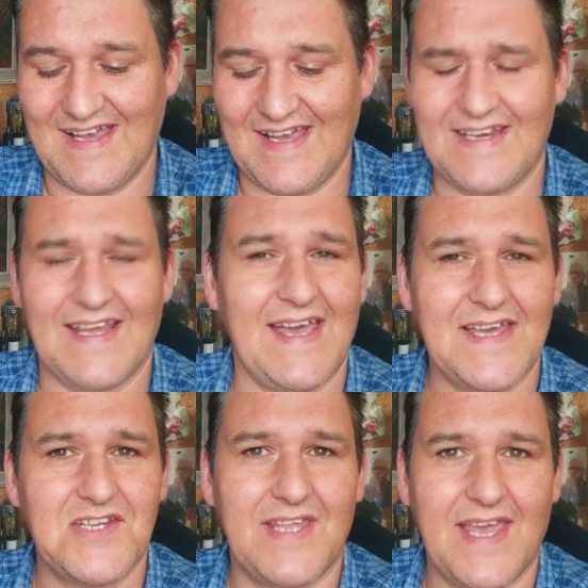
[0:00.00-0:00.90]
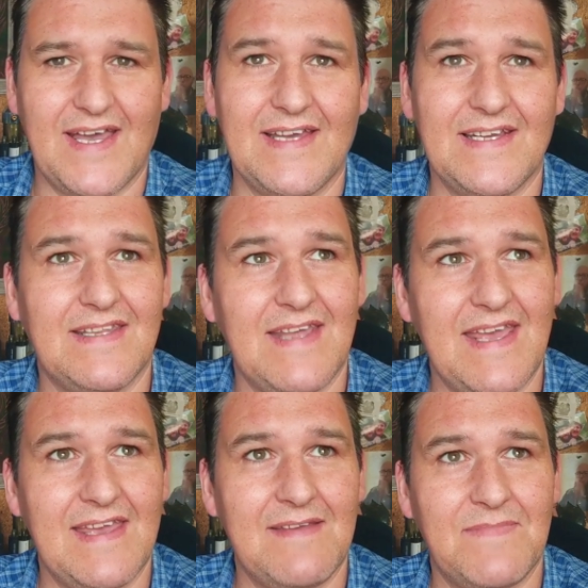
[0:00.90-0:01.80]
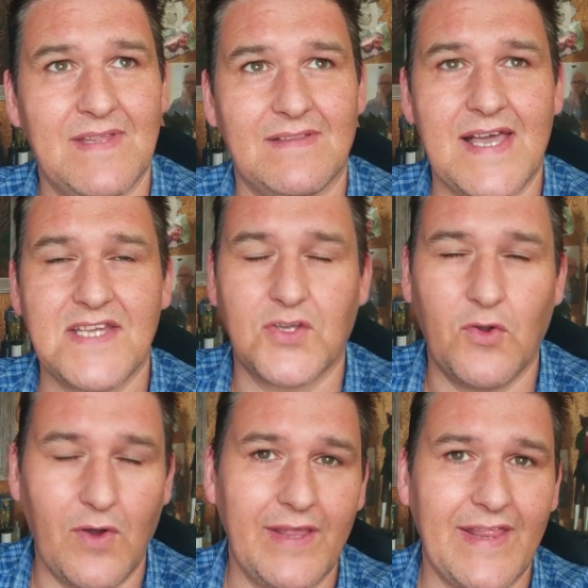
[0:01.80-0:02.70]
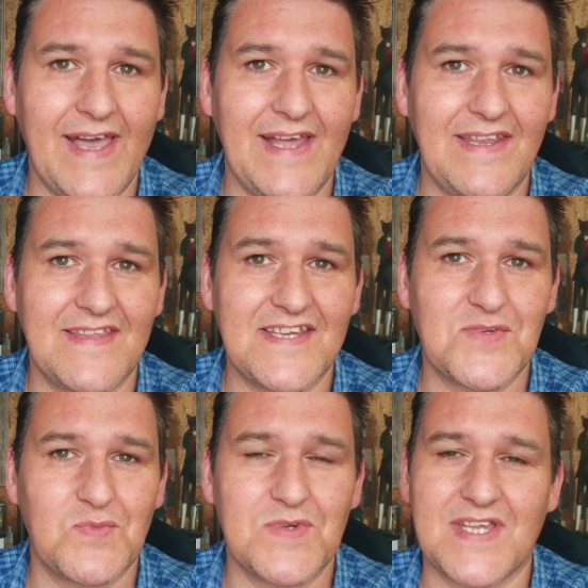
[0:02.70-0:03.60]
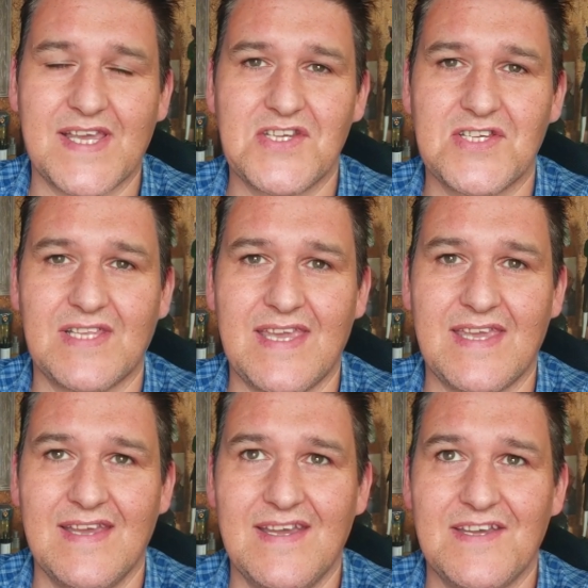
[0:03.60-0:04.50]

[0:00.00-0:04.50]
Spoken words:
And I actually had, the last coil I had in this was actually